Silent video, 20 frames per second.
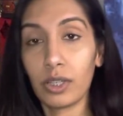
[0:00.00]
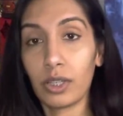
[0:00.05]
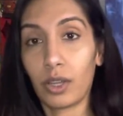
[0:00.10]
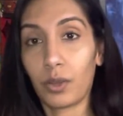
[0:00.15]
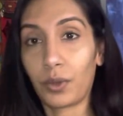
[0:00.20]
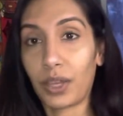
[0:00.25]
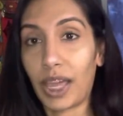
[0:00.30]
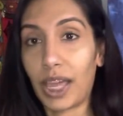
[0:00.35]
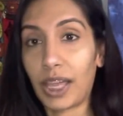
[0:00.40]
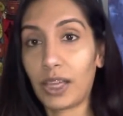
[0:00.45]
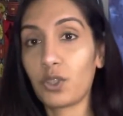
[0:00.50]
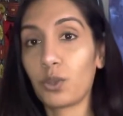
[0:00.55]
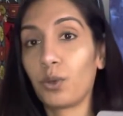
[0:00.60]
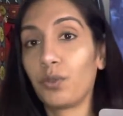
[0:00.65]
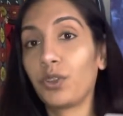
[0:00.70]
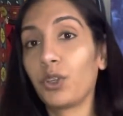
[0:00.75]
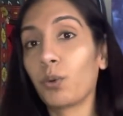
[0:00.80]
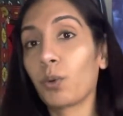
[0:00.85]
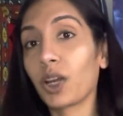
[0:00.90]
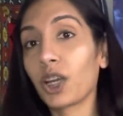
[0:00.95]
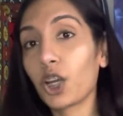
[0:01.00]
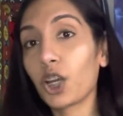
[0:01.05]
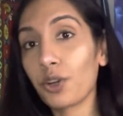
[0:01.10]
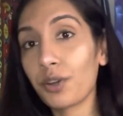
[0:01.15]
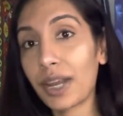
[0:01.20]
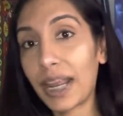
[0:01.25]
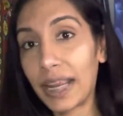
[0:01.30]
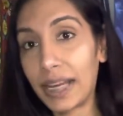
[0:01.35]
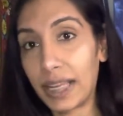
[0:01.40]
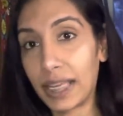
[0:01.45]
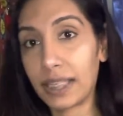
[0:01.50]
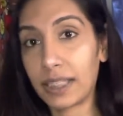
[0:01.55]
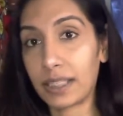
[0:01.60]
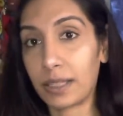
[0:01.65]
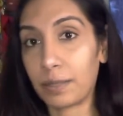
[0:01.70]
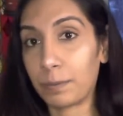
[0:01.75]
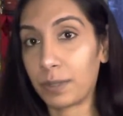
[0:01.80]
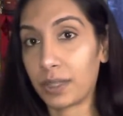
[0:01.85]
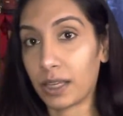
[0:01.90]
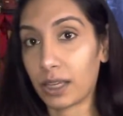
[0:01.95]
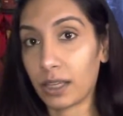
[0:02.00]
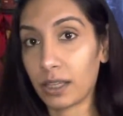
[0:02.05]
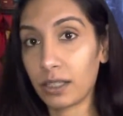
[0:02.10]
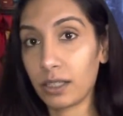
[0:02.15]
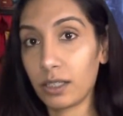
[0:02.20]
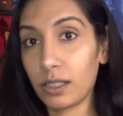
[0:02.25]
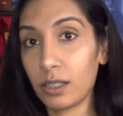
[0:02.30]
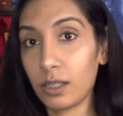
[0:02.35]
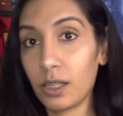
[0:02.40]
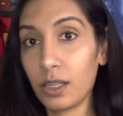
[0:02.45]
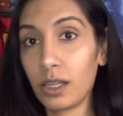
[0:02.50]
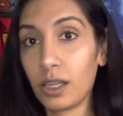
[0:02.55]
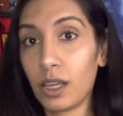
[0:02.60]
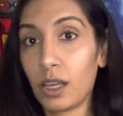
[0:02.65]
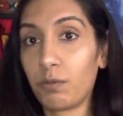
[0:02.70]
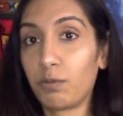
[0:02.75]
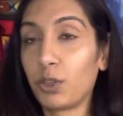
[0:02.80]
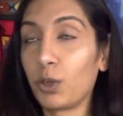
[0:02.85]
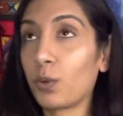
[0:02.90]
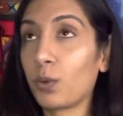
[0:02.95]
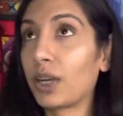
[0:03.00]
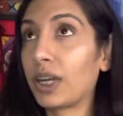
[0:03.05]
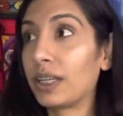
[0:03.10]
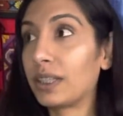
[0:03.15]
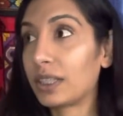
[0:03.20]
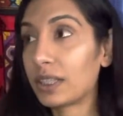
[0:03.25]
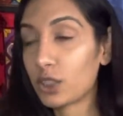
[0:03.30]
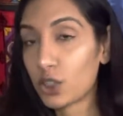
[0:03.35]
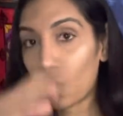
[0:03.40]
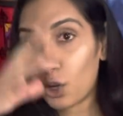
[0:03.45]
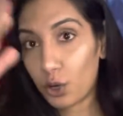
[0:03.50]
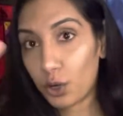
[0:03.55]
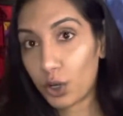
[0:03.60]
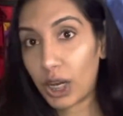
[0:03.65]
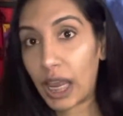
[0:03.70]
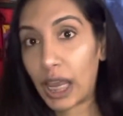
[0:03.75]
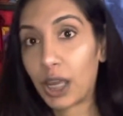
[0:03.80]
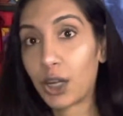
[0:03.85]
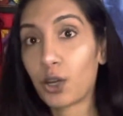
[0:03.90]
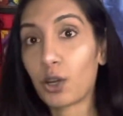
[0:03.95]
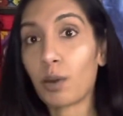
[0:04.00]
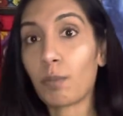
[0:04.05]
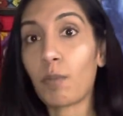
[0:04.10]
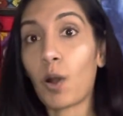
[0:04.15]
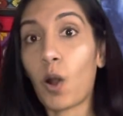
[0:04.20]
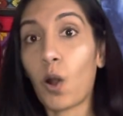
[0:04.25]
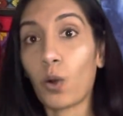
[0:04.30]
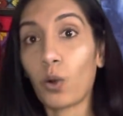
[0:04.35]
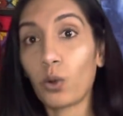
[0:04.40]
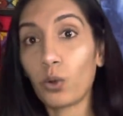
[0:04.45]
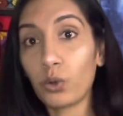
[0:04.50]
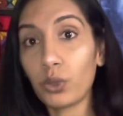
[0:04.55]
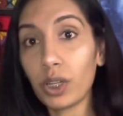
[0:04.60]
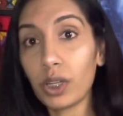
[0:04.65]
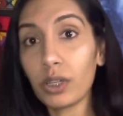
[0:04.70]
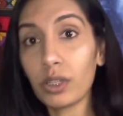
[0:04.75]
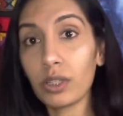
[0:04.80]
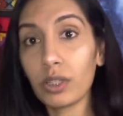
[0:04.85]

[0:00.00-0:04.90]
Okay, so if you are creating something, if you are in this creator mode,